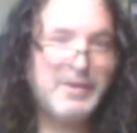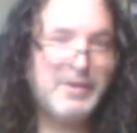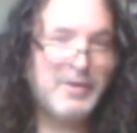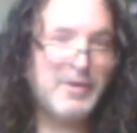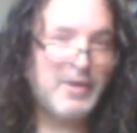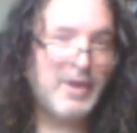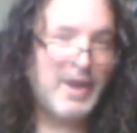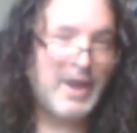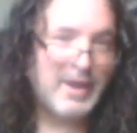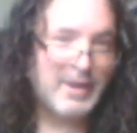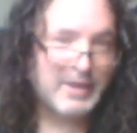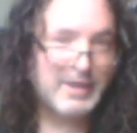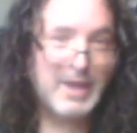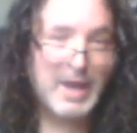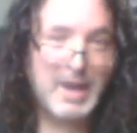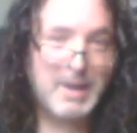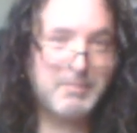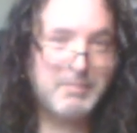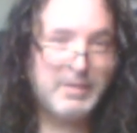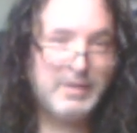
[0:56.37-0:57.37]
or
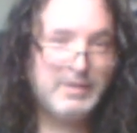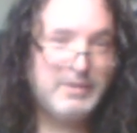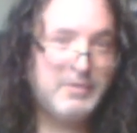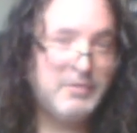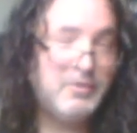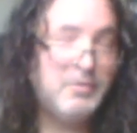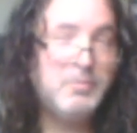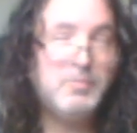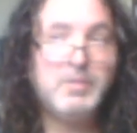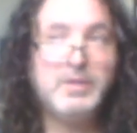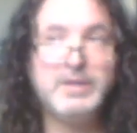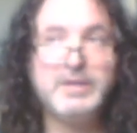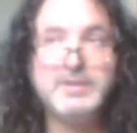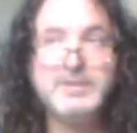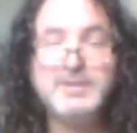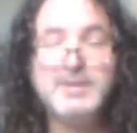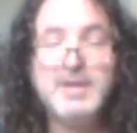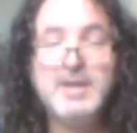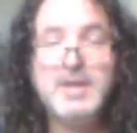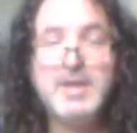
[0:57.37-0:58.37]
comedy to it, which.